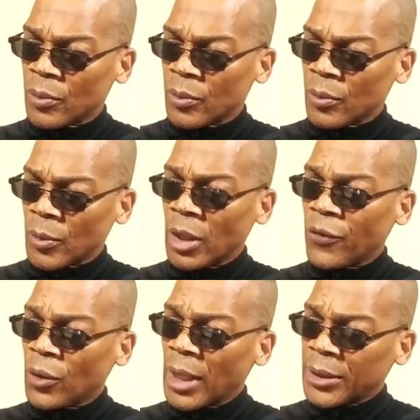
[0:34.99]
And if
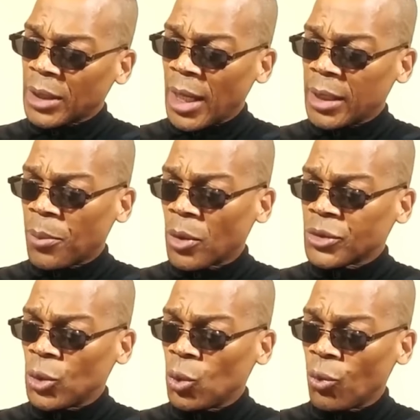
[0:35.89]
you're not the kind of
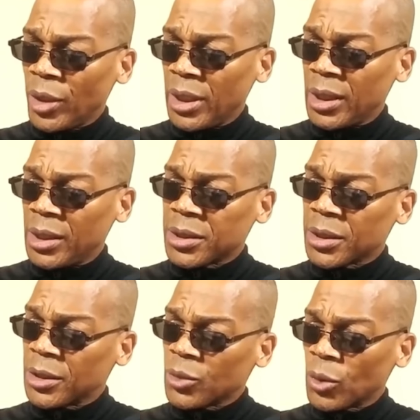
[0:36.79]
person who reads,
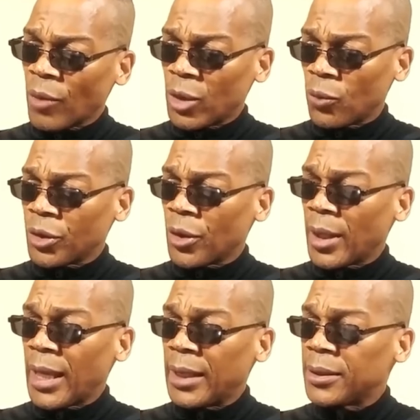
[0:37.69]
this went right over your
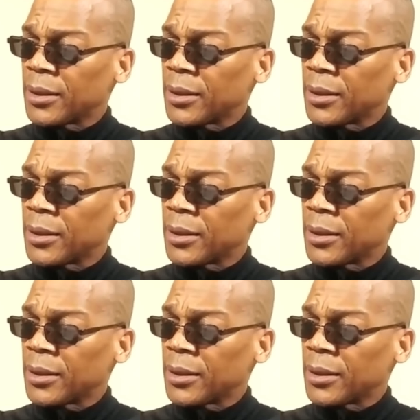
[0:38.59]
head.